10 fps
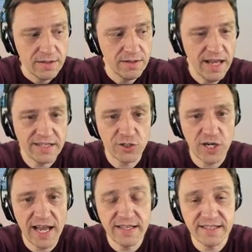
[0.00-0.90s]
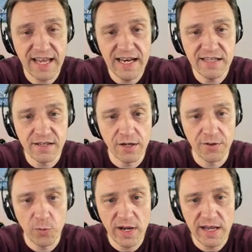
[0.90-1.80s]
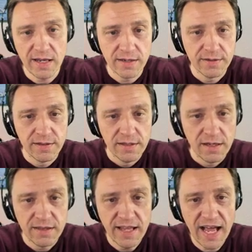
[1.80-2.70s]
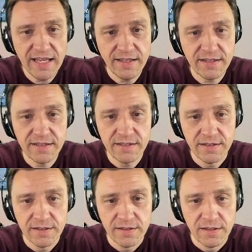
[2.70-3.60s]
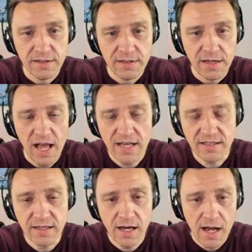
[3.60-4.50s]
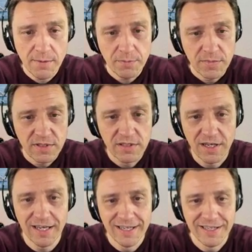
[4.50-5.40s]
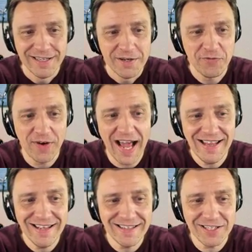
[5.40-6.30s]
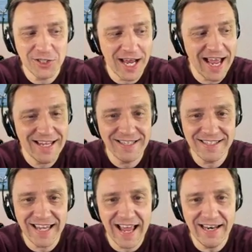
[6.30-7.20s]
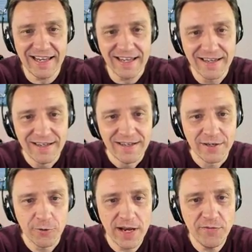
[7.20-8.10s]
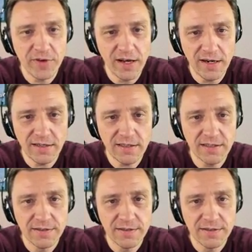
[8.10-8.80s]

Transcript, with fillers: The next giant skelly's on the way. Night has come. Fighting the giant skelly. Graveyard.